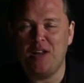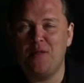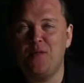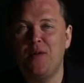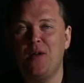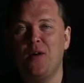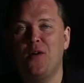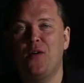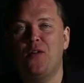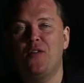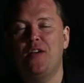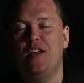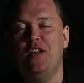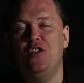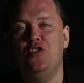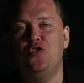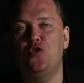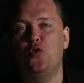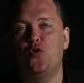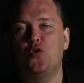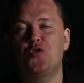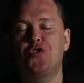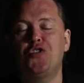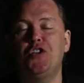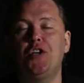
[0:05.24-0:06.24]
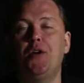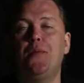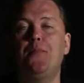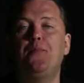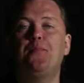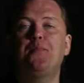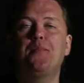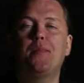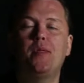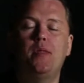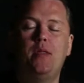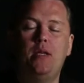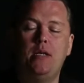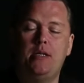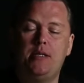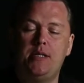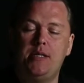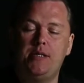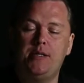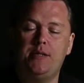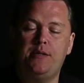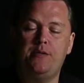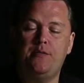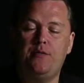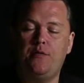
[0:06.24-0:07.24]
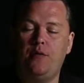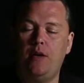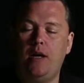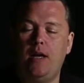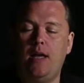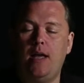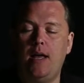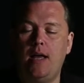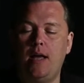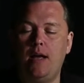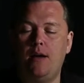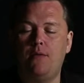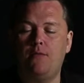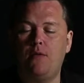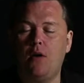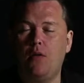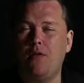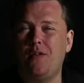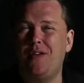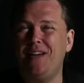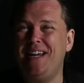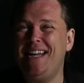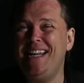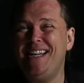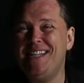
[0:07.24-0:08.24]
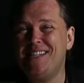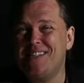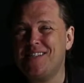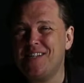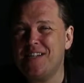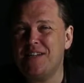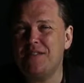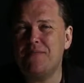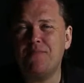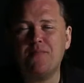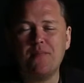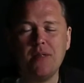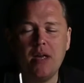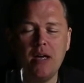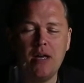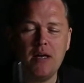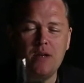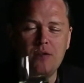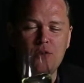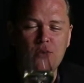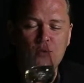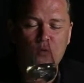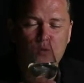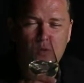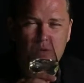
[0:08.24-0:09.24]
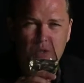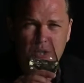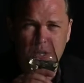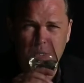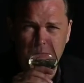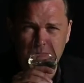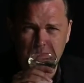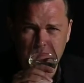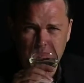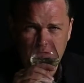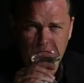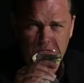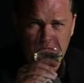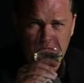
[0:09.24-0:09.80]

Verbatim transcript: here we are in Georgia. This is uh, rather eastern uh, Georgia